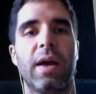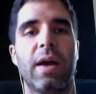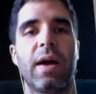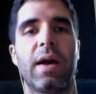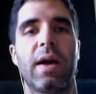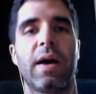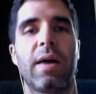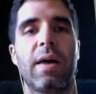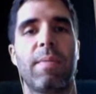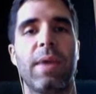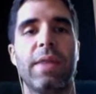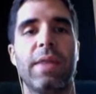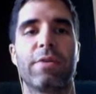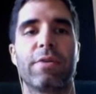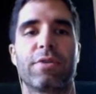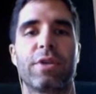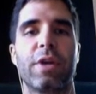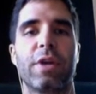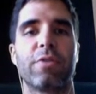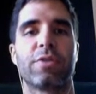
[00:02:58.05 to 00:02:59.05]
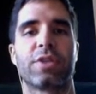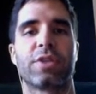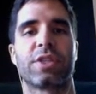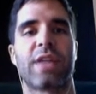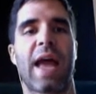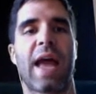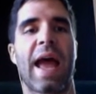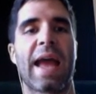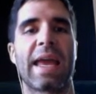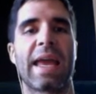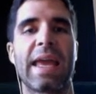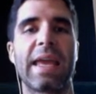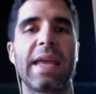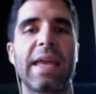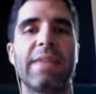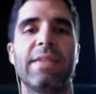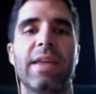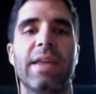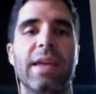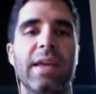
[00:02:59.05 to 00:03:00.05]
And there's no sagging
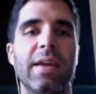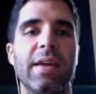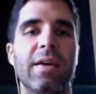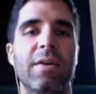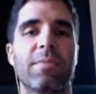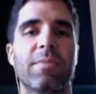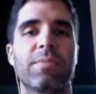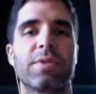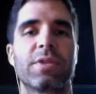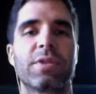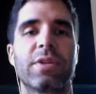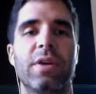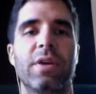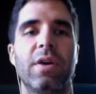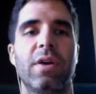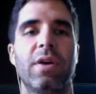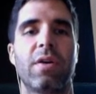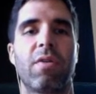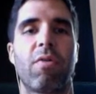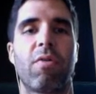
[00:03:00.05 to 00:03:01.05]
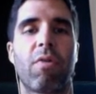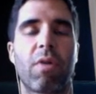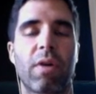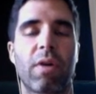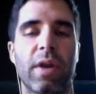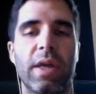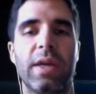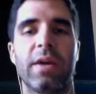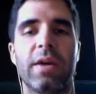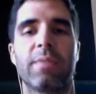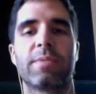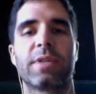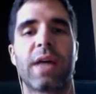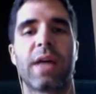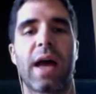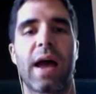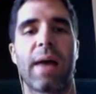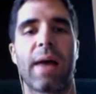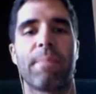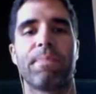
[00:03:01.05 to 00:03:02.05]
in the hips or hips high.